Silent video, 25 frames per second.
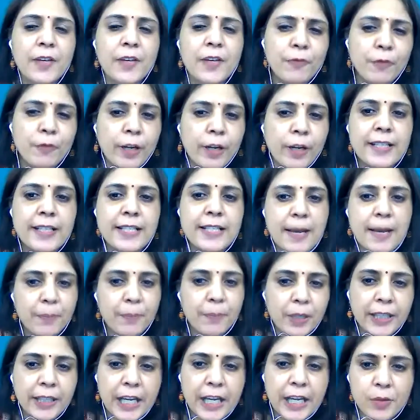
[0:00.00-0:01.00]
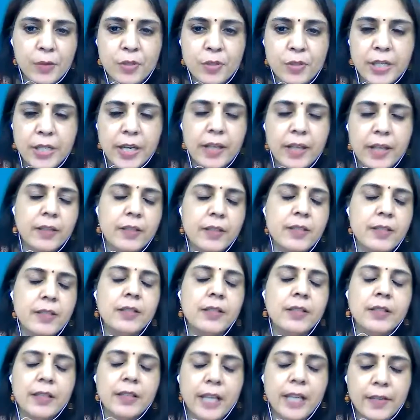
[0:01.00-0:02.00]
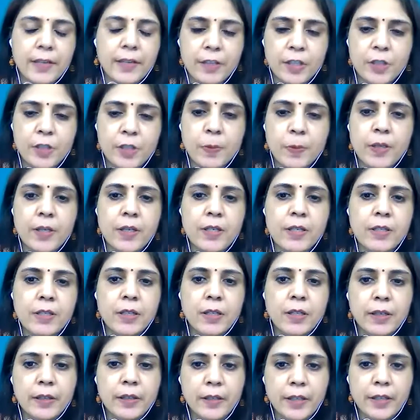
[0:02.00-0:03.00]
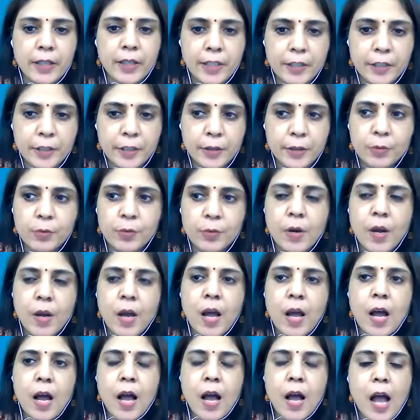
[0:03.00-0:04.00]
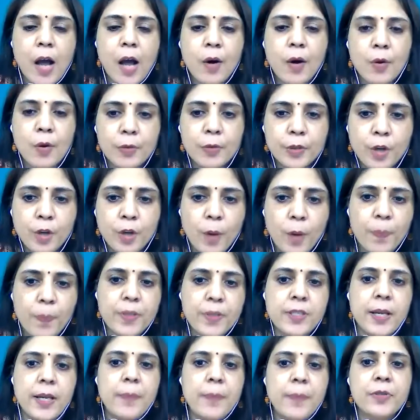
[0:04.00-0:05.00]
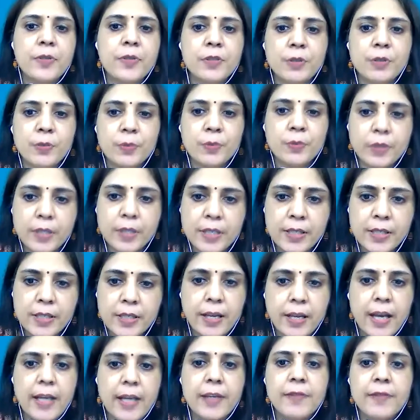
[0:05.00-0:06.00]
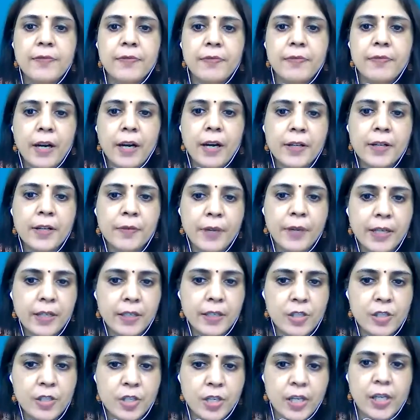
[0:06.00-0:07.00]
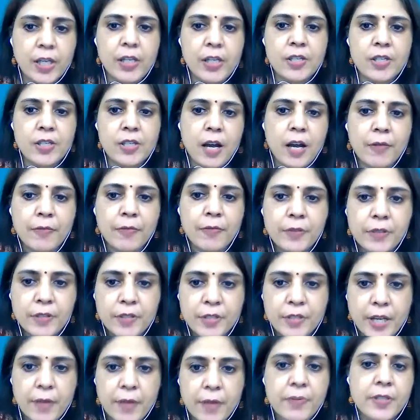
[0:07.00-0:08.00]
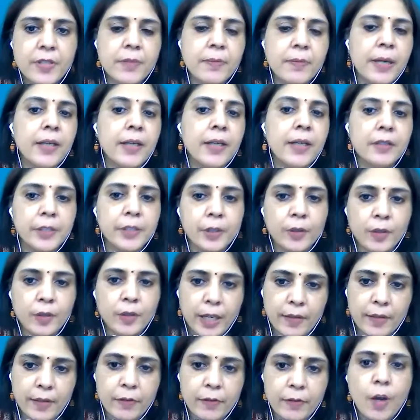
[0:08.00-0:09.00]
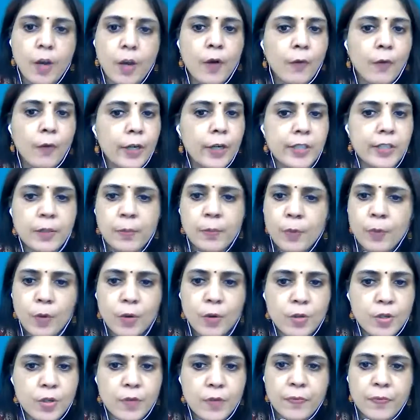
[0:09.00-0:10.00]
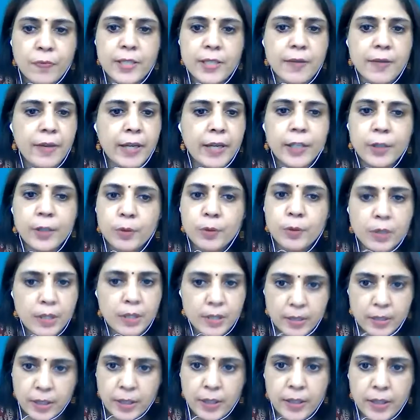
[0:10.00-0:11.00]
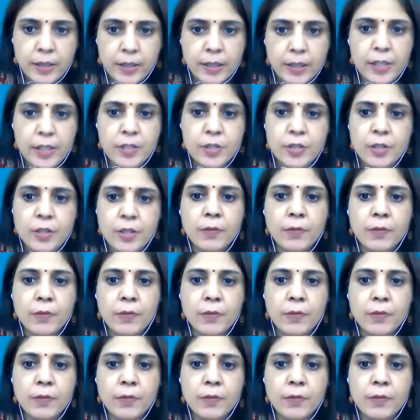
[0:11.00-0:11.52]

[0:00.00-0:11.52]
For example, can you share a certain life experience related to how your perception towards life underwent a change after Shaivism entered your life? But most of us are very dualistic in nature.